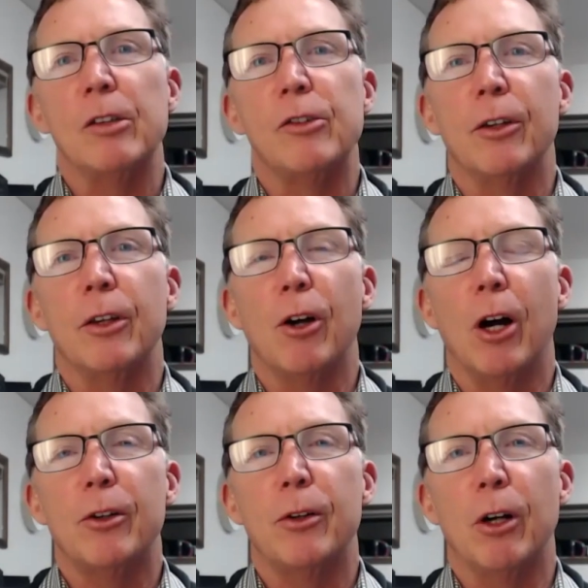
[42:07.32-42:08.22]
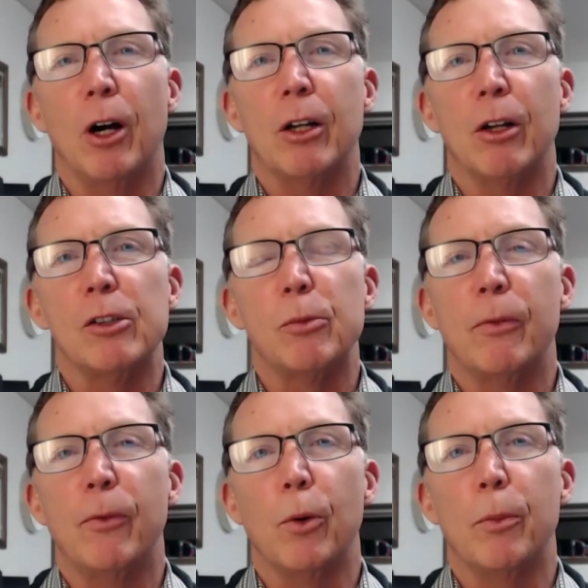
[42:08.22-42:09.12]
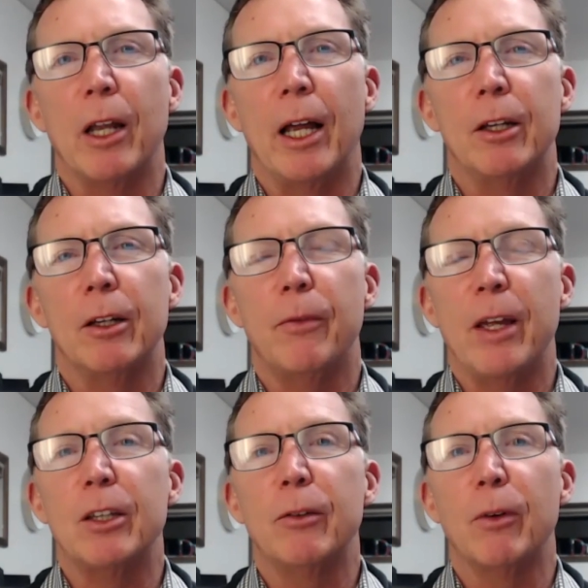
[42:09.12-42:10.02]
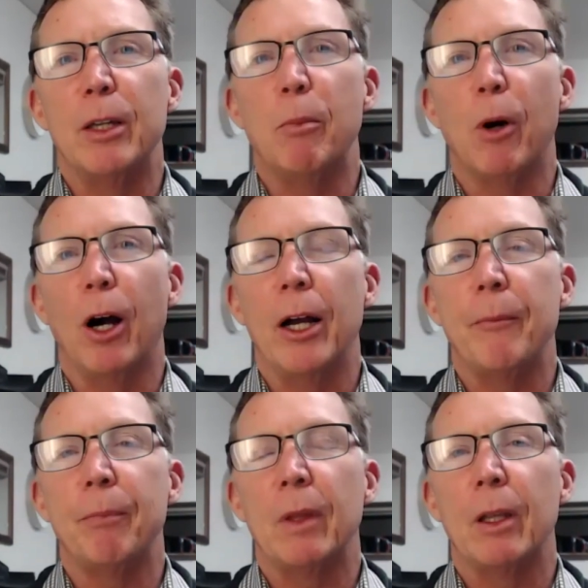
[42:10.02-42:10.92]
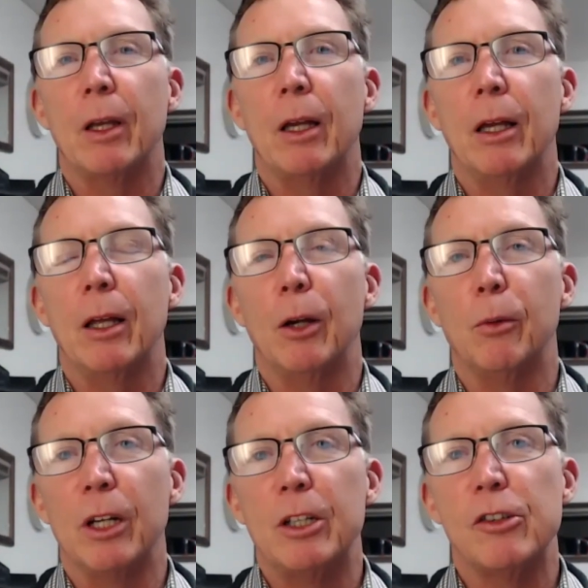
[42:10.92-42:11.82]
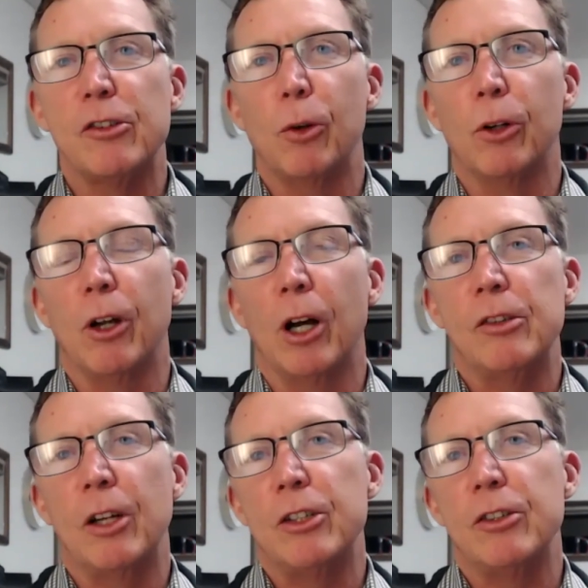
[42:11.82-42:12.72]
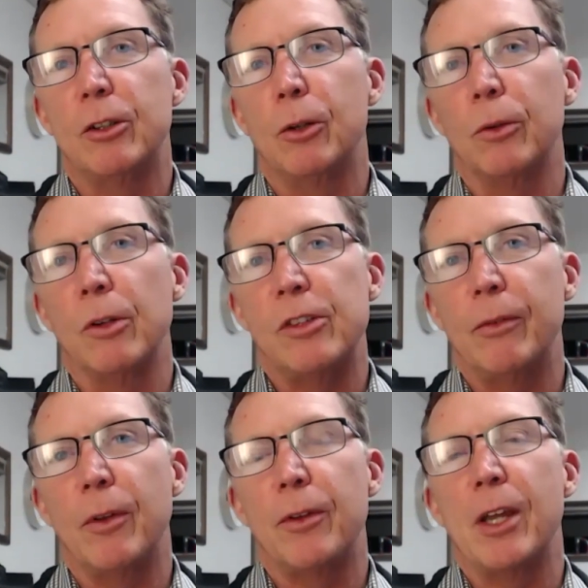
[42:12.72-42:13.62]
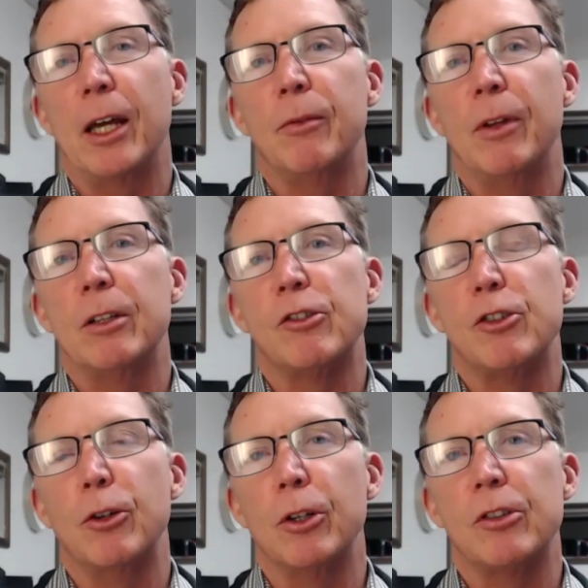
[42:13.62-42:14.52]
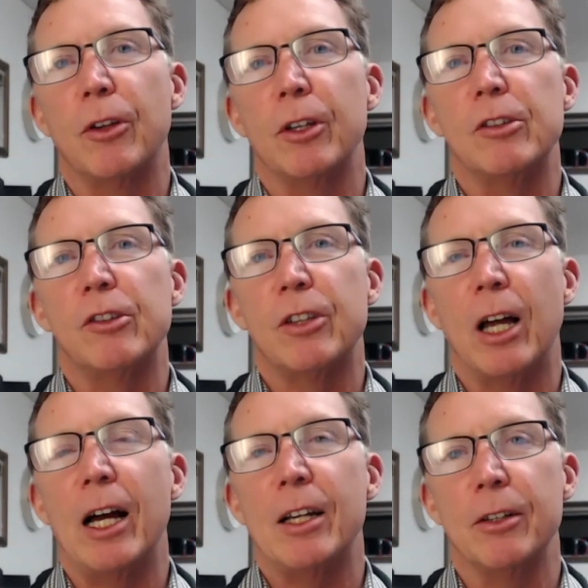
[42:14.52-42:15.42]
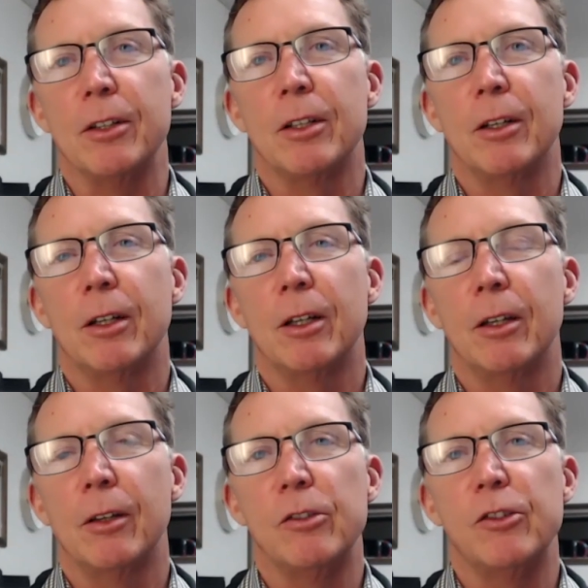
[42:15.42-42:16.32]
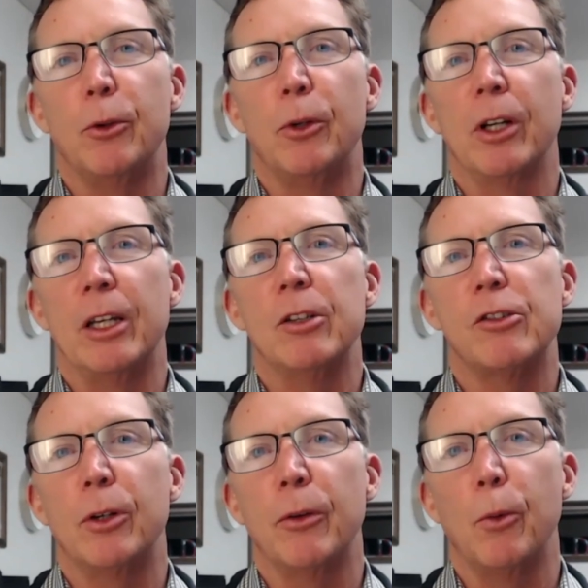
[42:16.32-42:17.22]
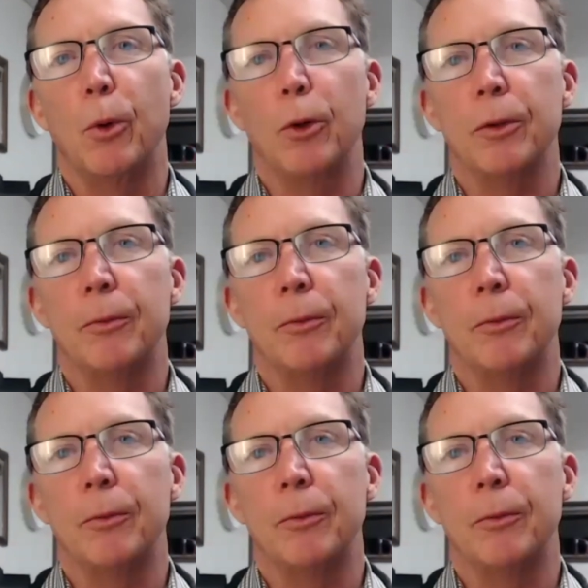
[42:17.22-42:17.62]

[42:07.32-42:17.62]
that the dietary guidelines were formulated effectively by a religious organisation called the Seventh-day Adventist Church that started the cereal industry of the world.